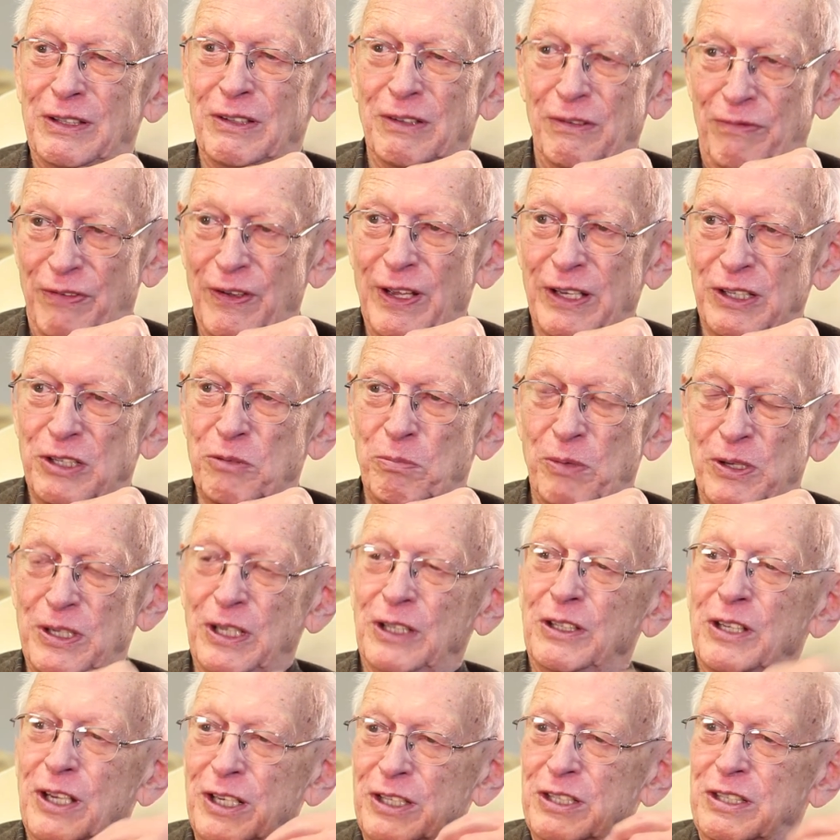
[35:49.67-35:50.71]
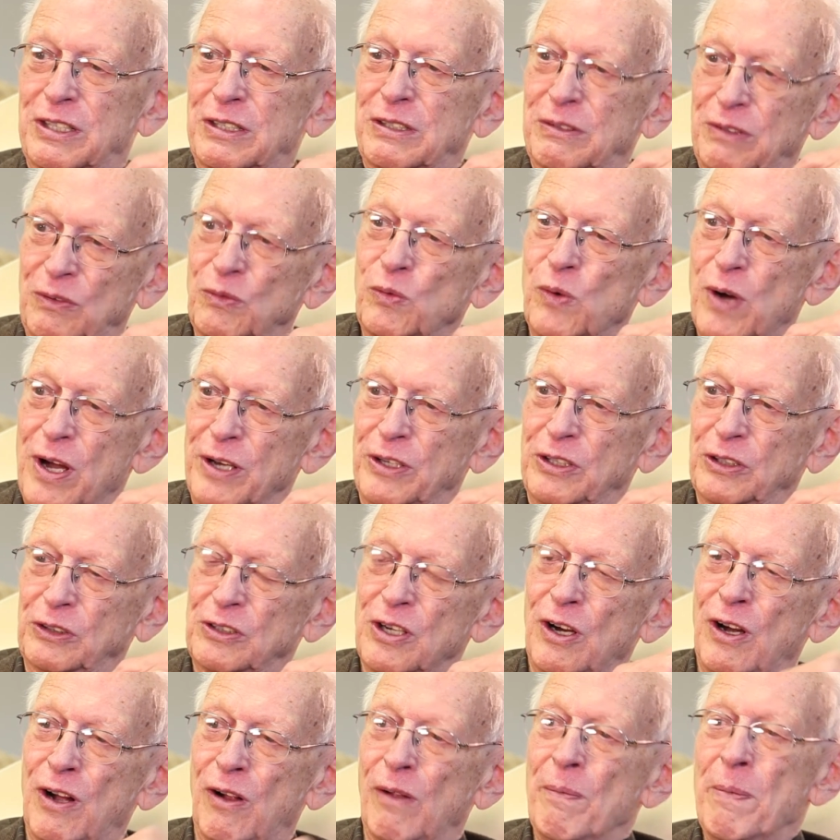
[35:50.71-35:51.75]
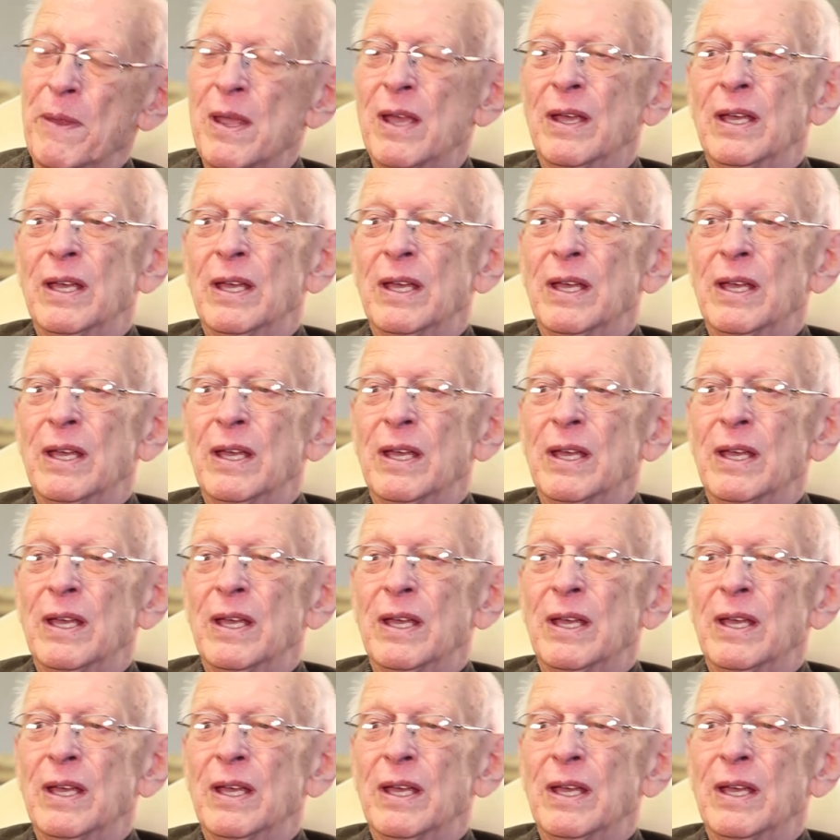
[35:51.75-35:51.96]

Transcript: fence, but he does want to call.